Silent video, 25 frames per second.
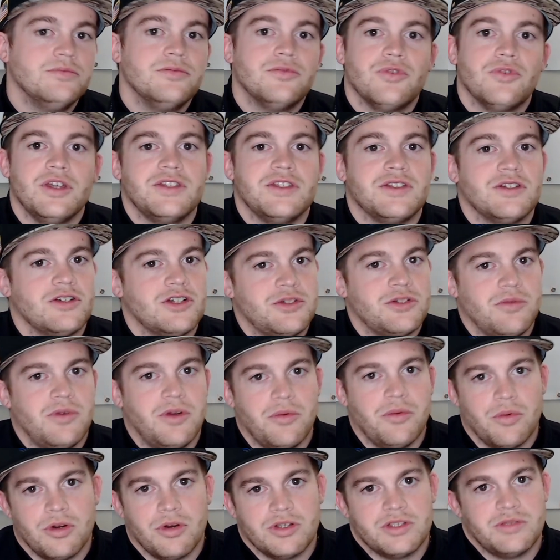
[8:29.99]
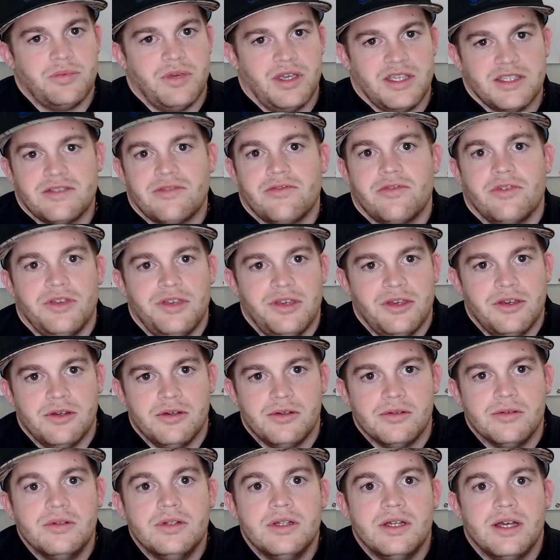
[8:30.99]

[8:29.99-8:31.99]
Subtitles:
research what works best for you.